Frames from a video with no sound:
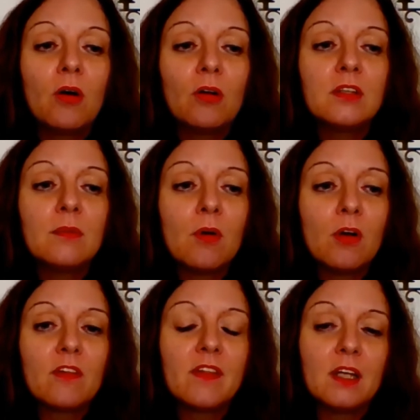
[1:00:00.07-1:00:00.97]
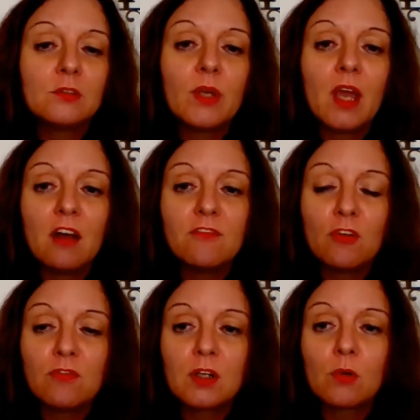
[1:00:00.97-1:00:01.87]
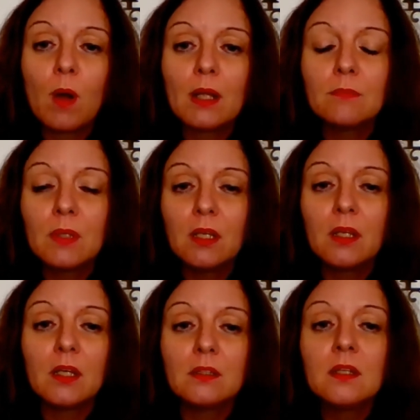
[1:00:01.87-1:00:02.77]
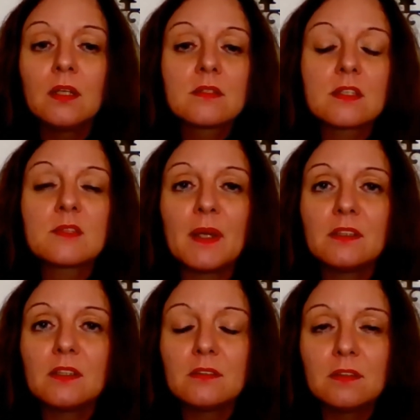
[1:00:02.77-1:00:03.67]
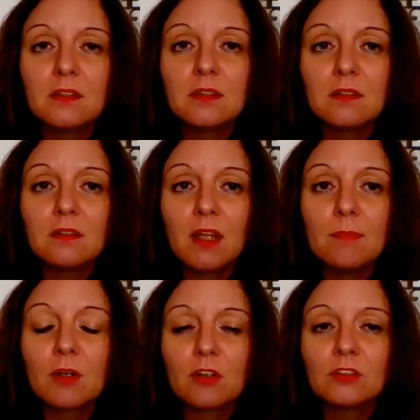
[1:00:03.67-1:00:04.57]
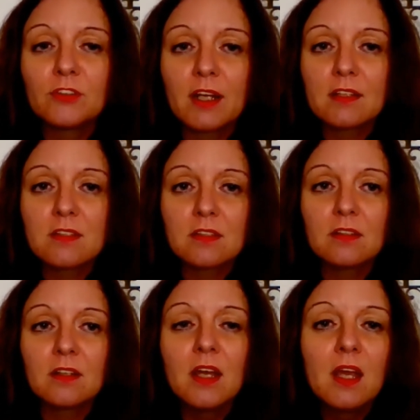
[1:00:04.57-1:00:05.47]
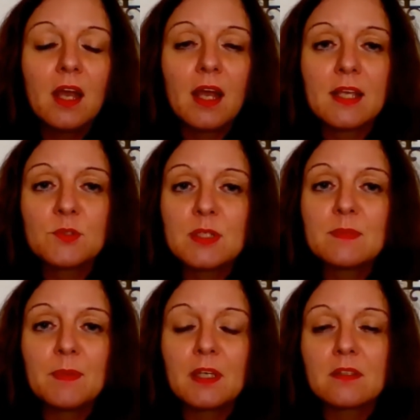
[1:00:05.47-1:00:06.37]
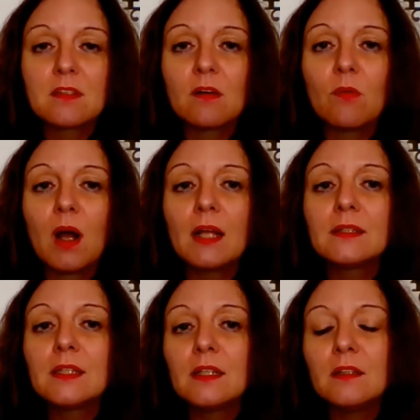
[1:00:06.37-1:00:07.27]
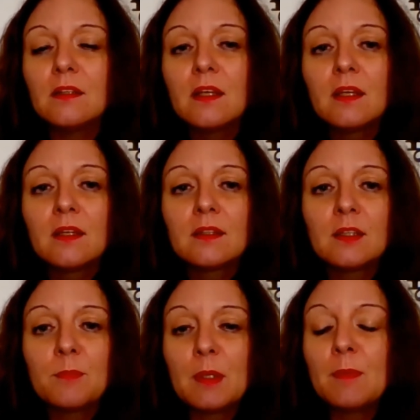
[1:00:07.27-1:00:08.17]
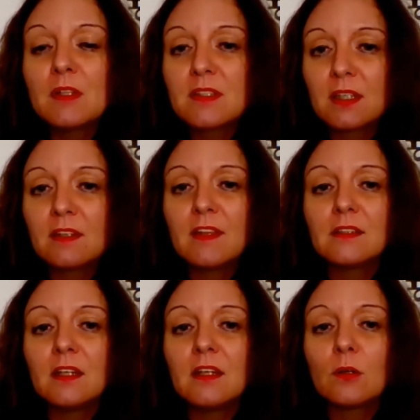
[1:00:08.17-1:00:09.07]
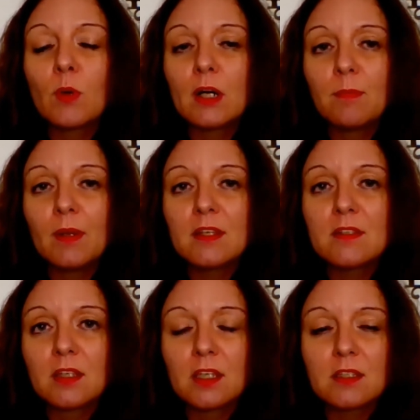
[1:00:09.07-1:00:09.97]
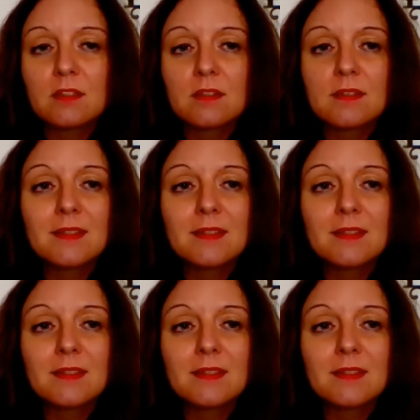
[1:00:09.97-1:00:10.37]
all the more that we have over 1 million suspended labor contracts as we speak. So until the people see that their workplace is